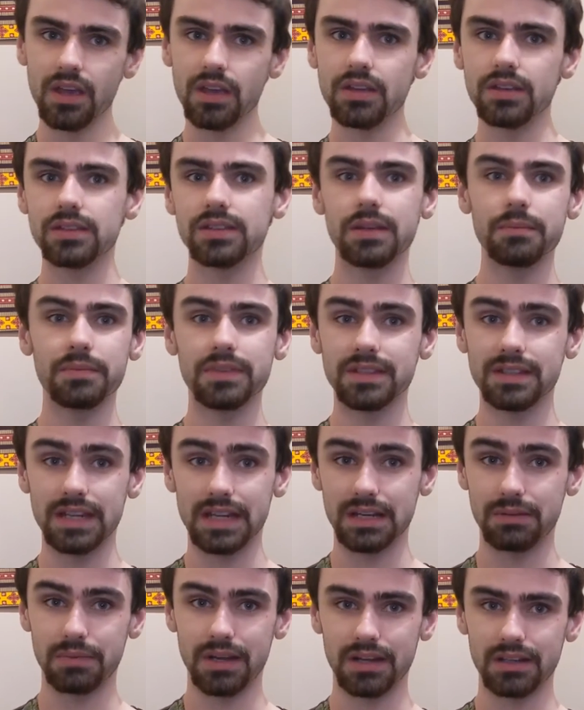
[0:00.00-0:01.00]
Some
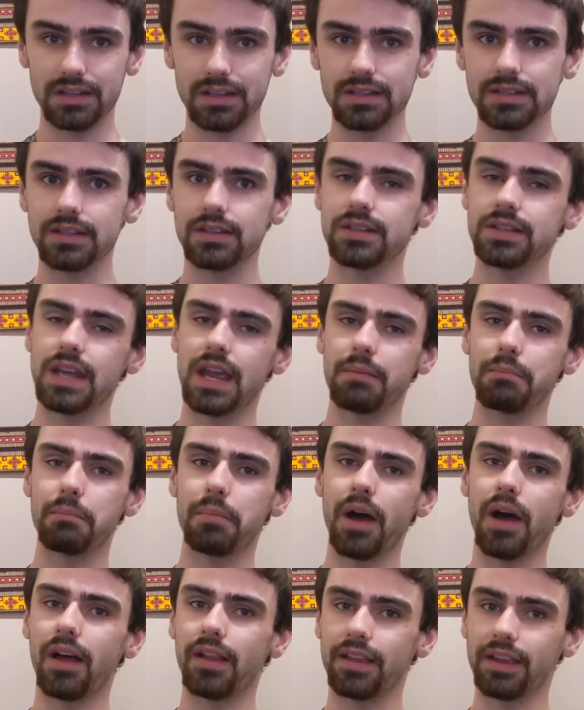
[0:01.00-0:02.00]
seed mixes contain
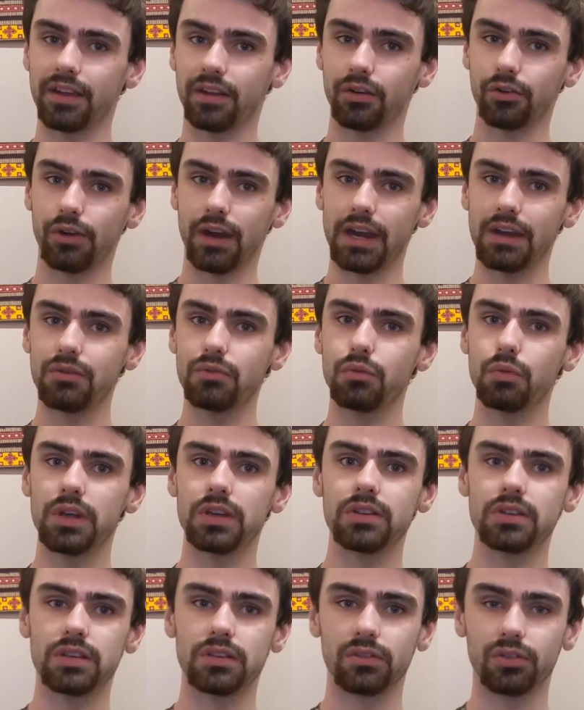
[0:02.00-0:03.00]
barley and grain,
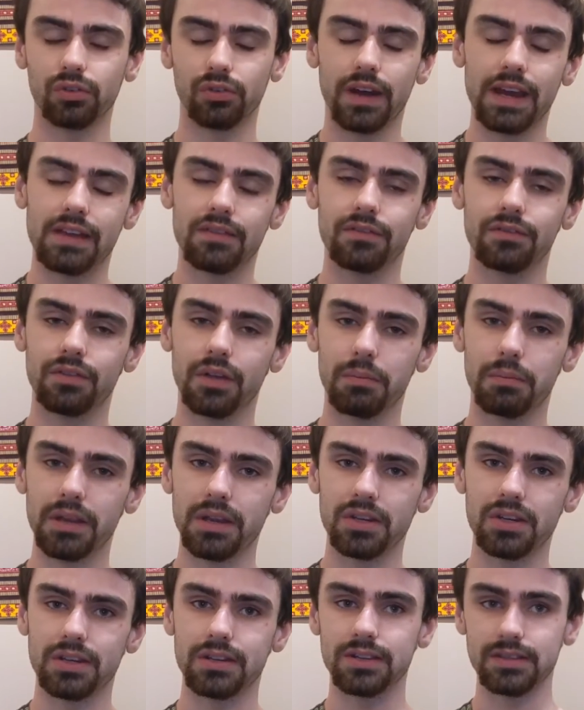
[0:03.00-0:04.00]
which is great for
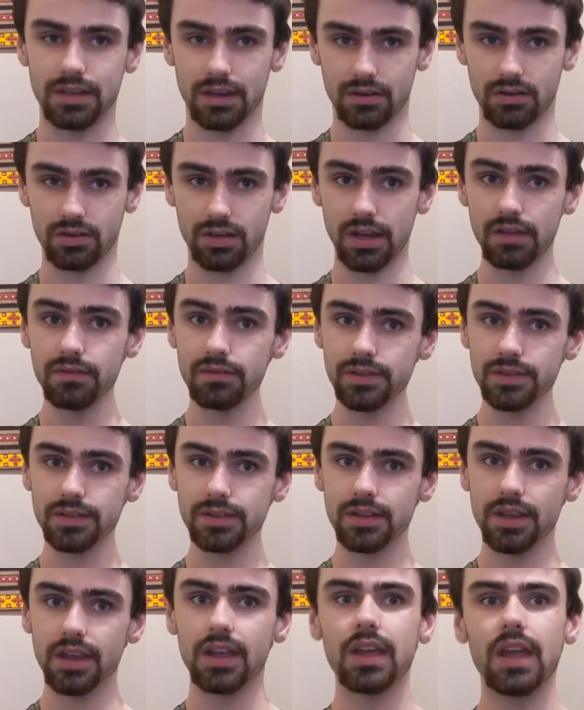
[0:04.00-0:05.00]
pigeons and doves.
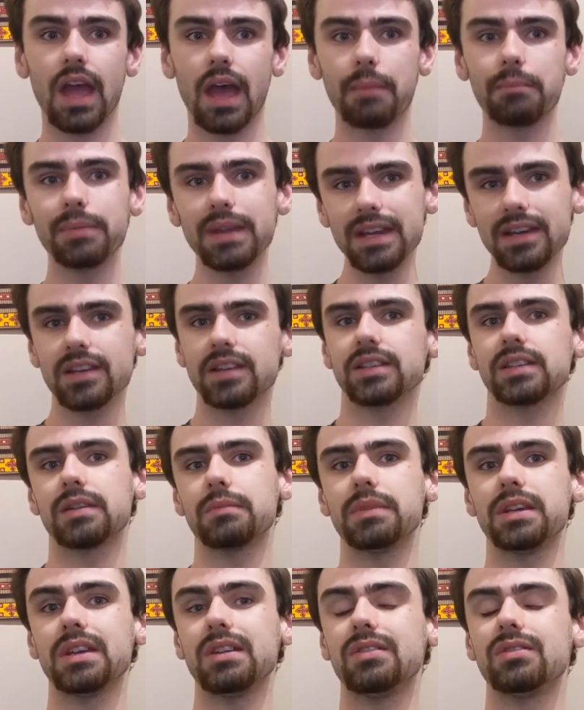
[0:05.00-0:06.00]
And peanuts can
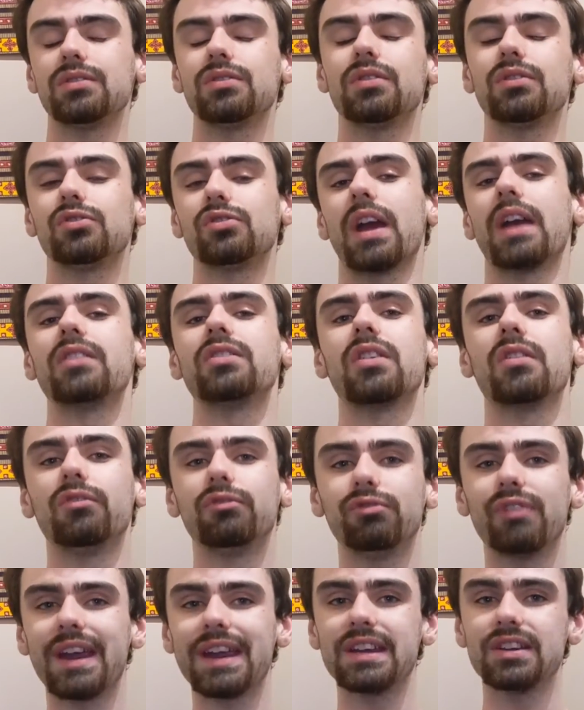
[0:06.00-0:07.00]
be used to attract a
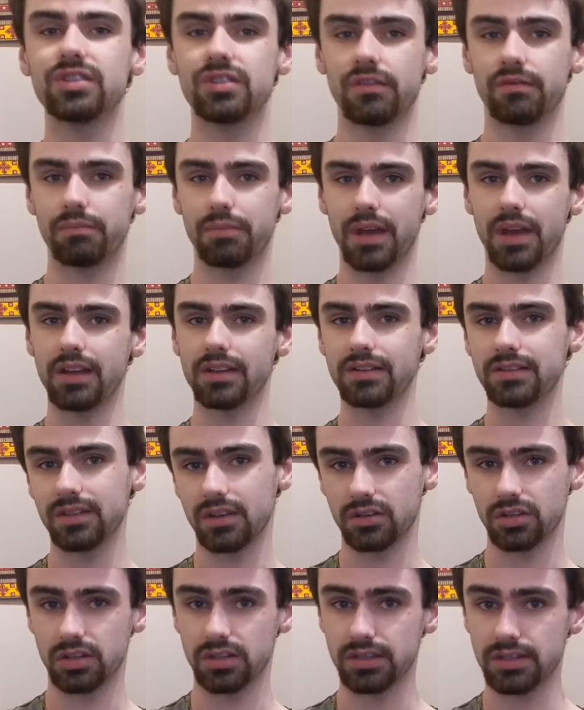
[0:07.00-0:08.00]
range of birds
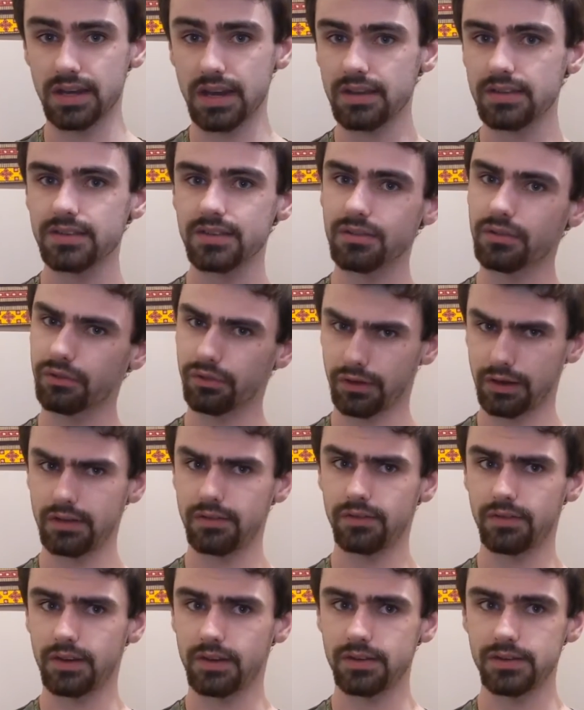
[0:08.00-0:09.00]
such as tits,
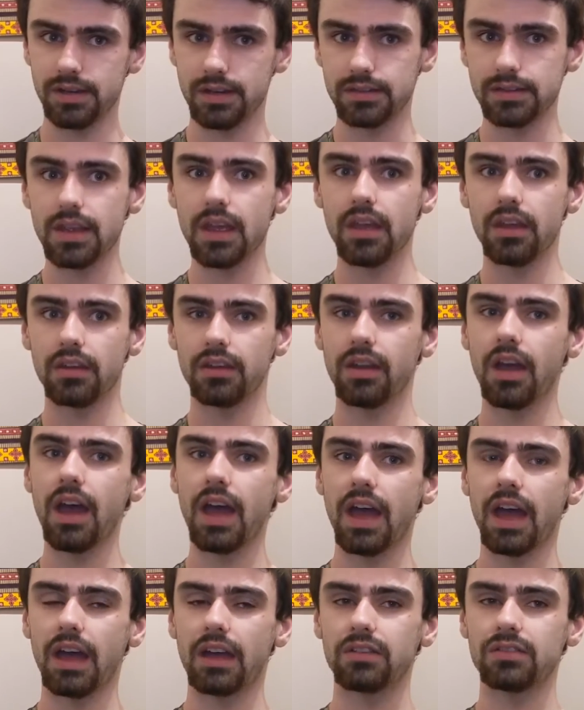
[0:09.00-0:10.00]
greenfinches,
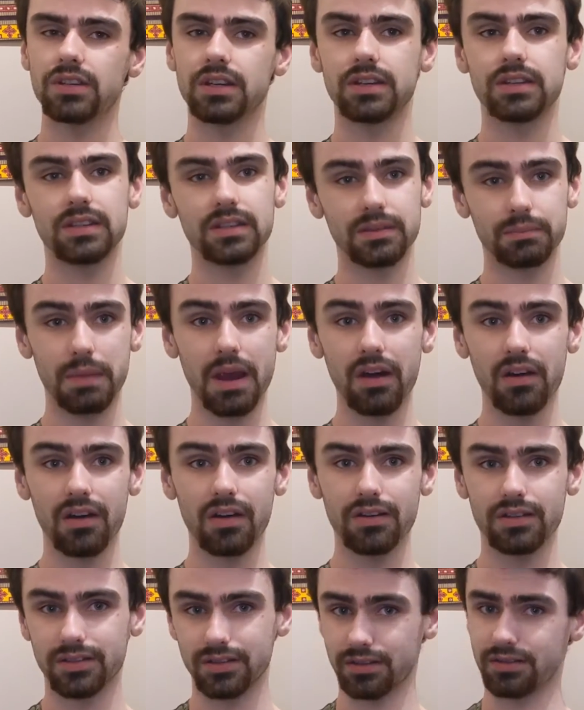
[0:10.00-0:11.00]
nuthatches,
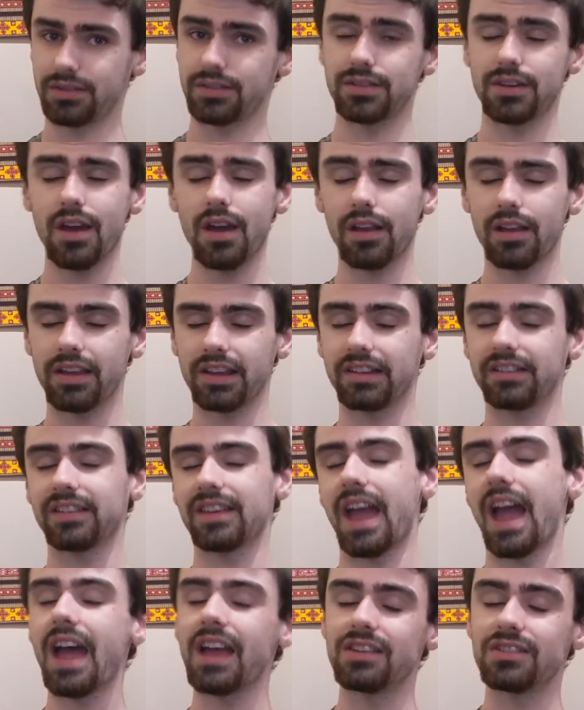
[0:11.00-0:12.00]
sparrows, starlings,
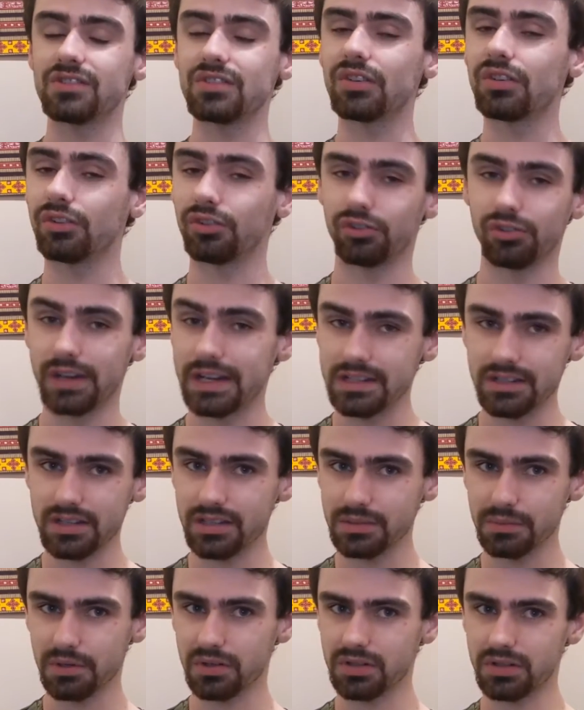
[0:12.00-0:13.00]
and greater
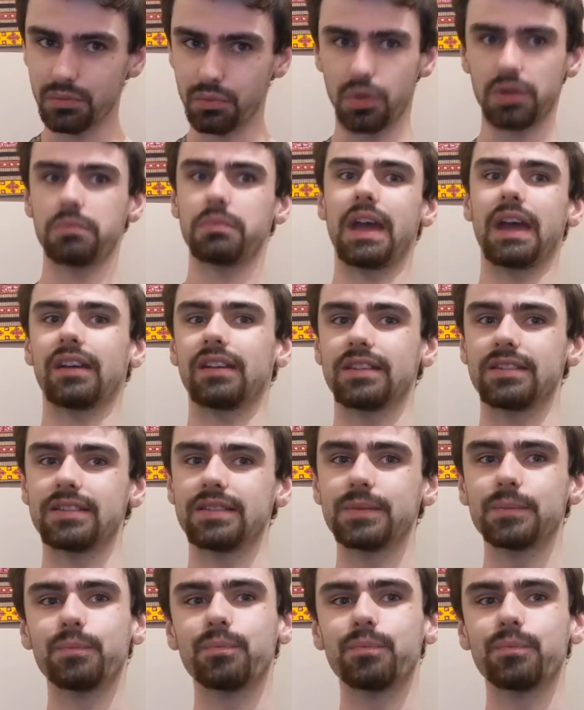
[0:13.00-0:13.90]
spotted woodpeckers.